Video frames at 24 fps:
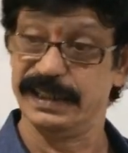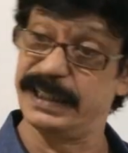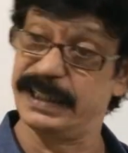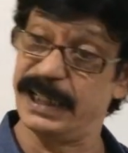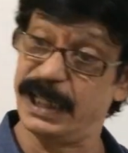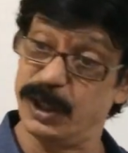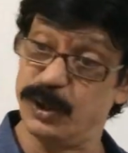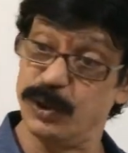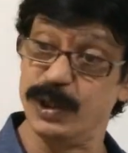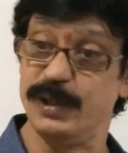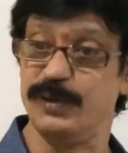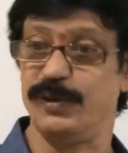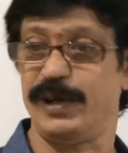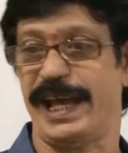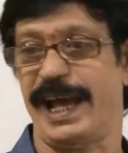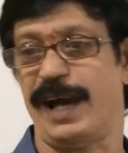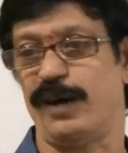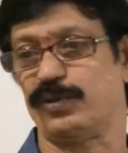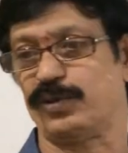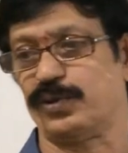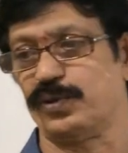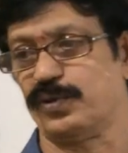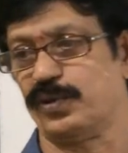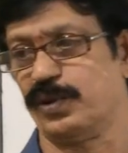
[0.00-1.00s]
Then only we
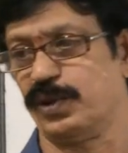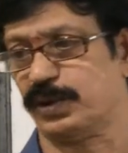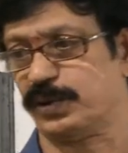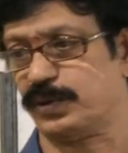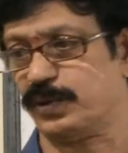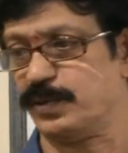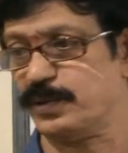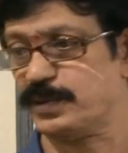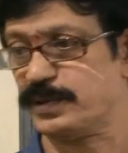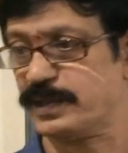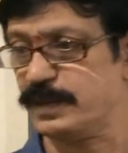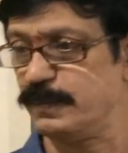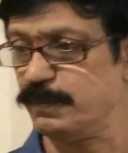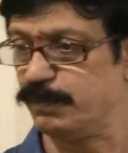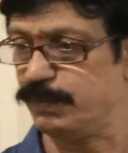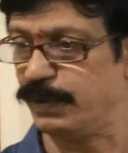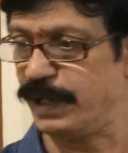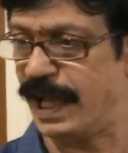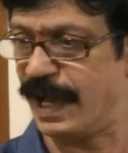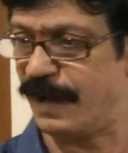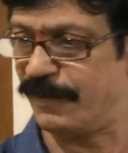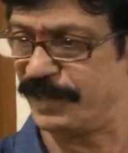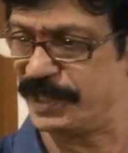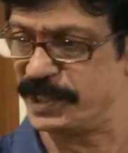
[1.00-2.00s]
have to go through
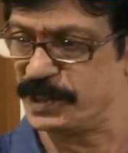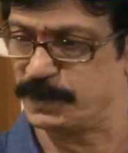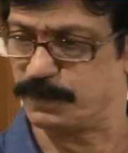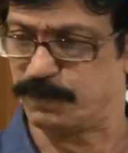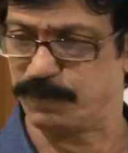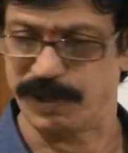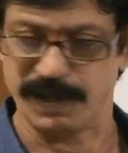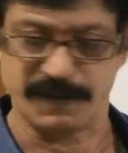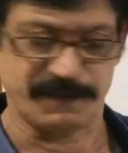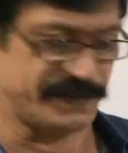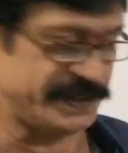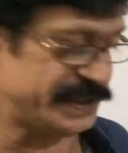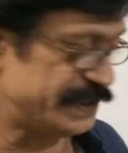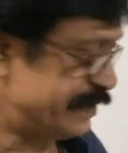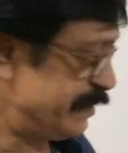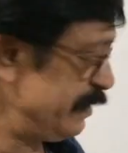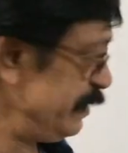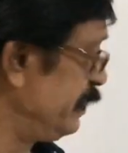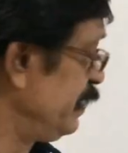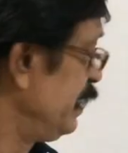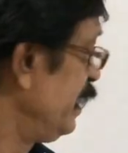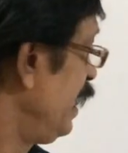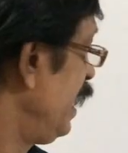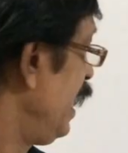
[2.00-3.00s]
simple average profit.
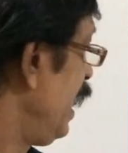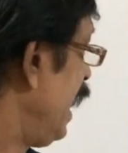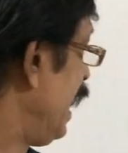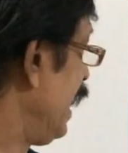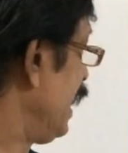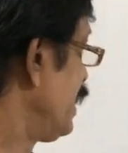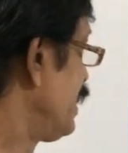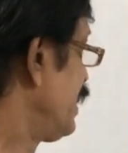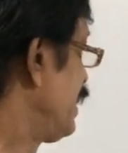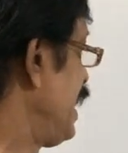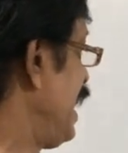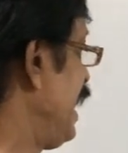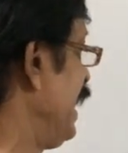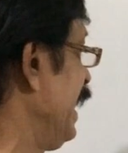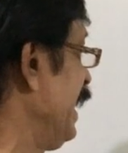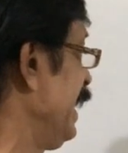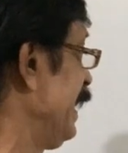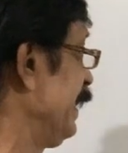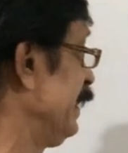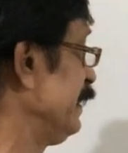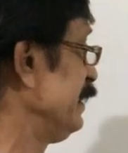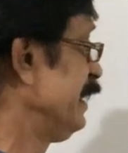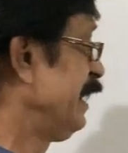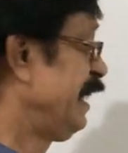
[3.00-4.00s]

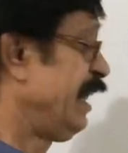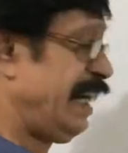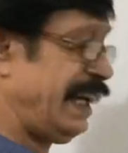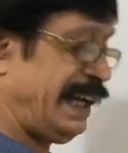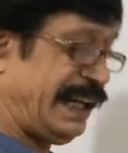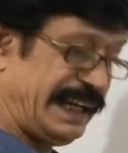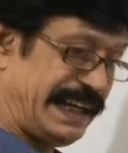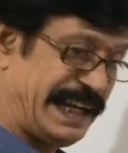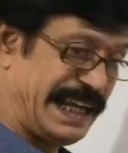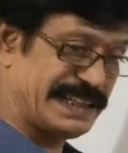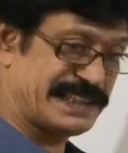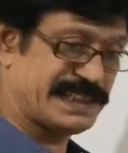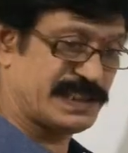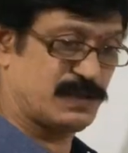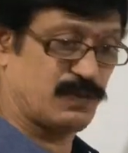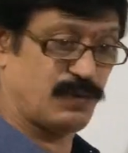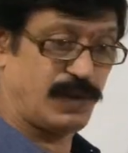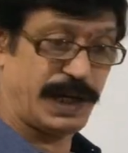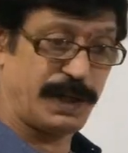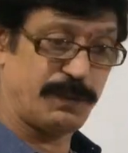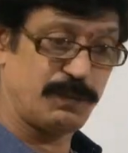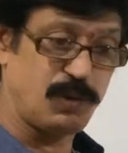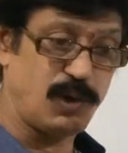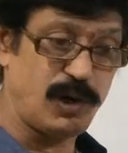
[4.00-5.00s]
Understanding? Next,
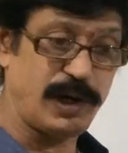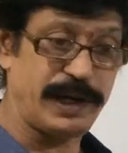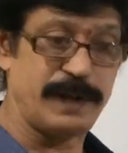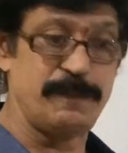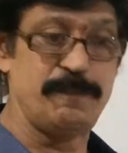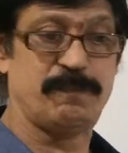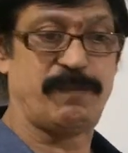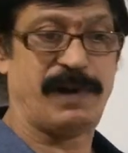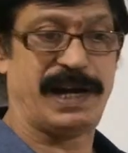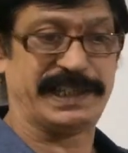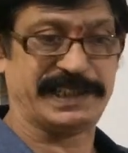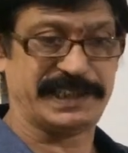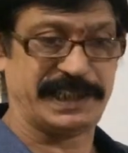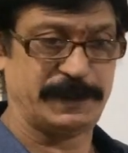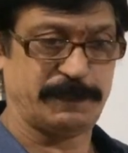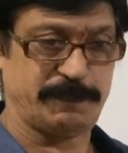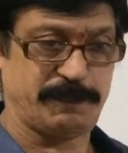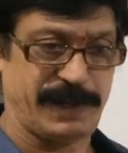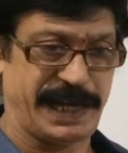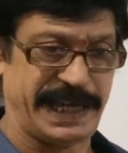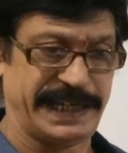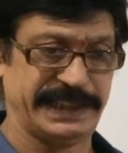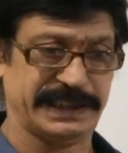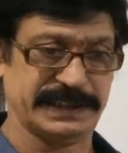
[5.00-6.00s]
one more important
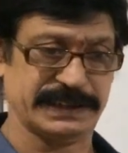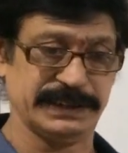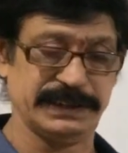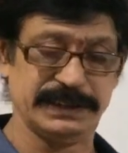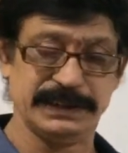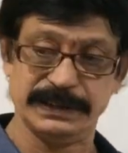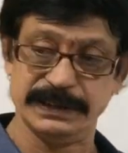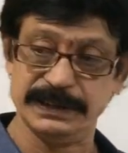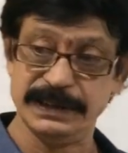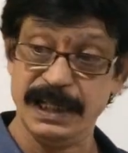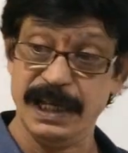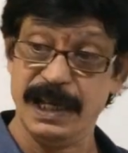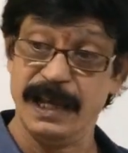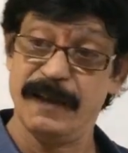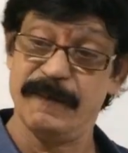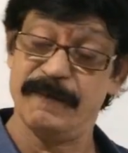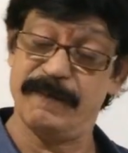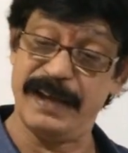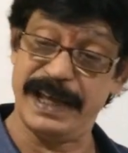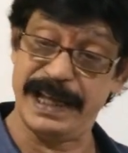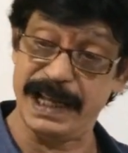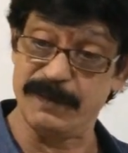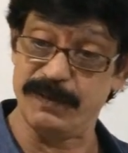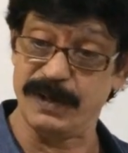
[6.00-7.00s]
point.
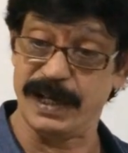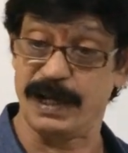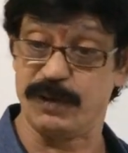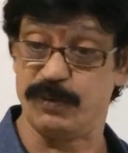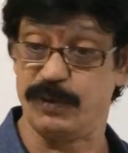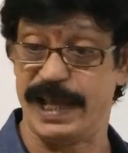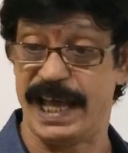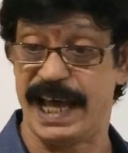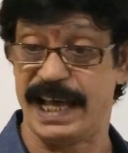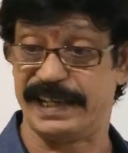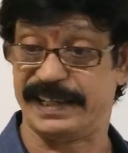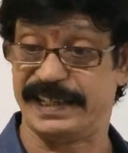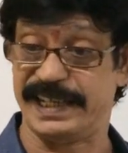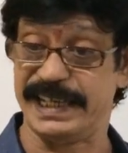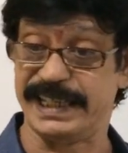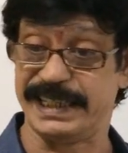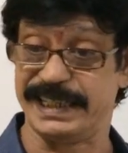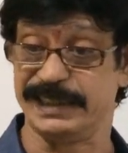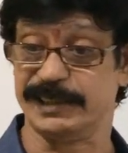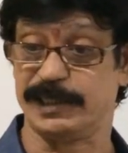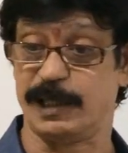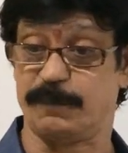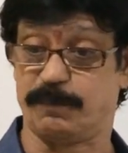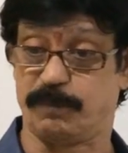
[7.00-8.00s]
Whenever we are
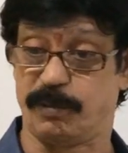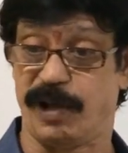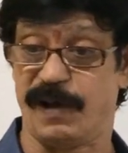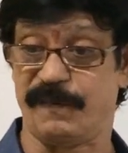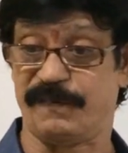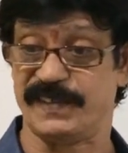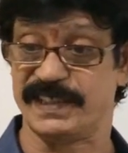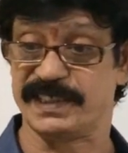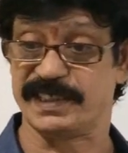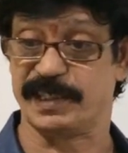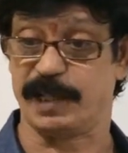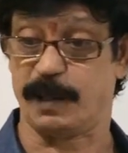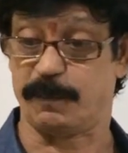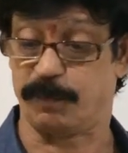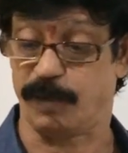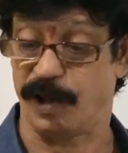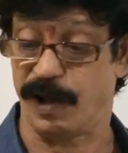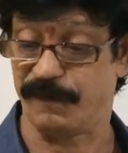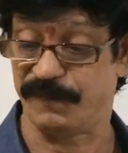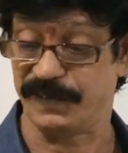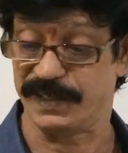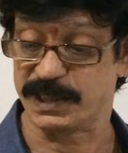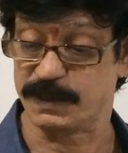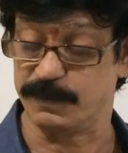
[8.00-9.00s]
taking the
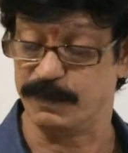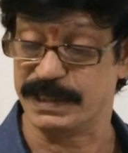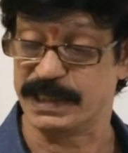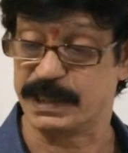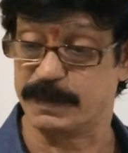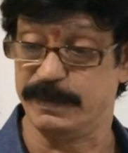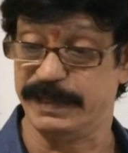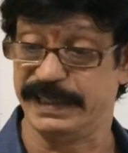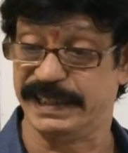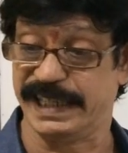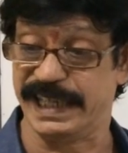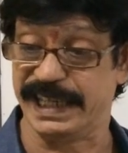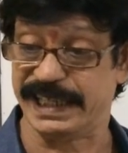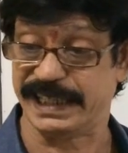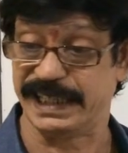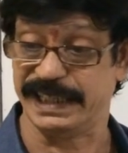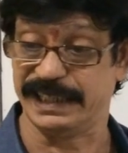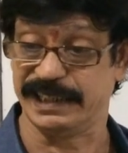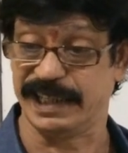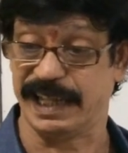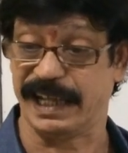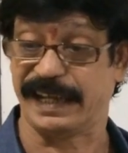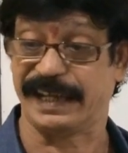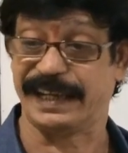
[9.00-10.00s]
profits must be
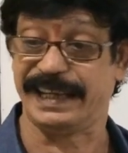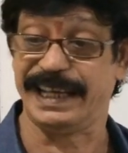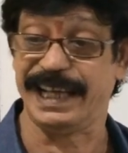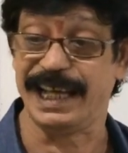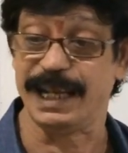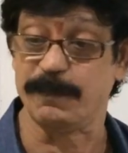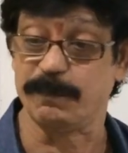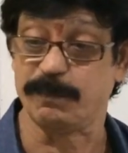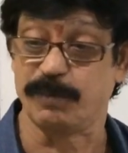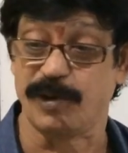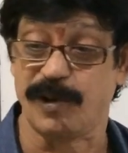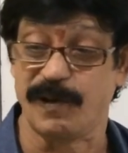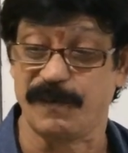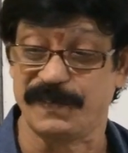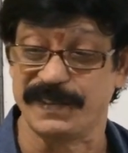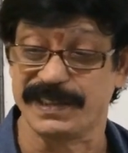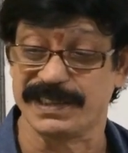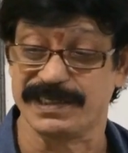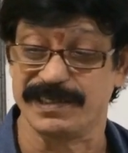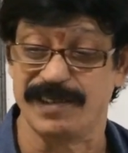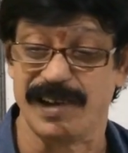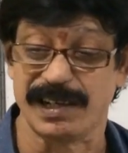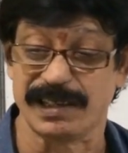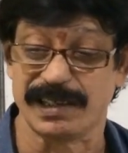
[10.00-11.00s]
taken the real
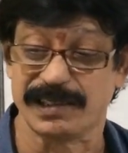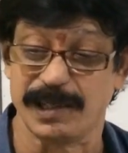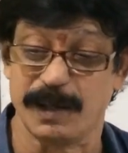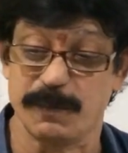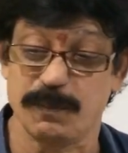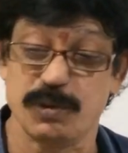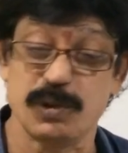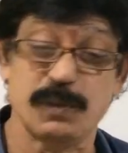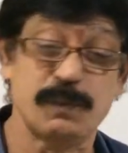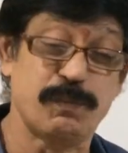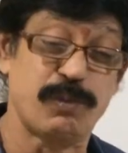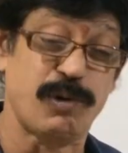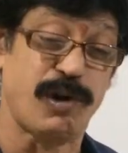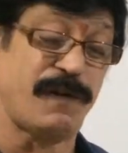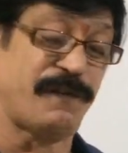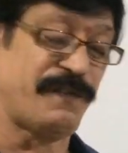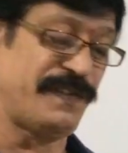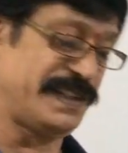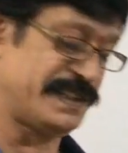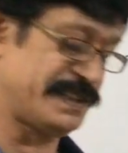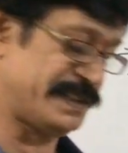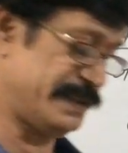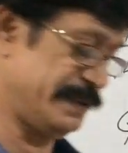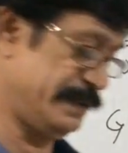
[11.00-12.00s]
profits, not the book
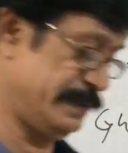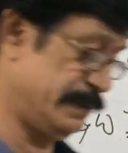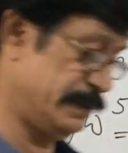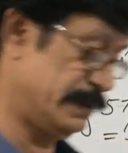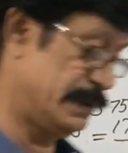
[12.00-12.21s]
profits.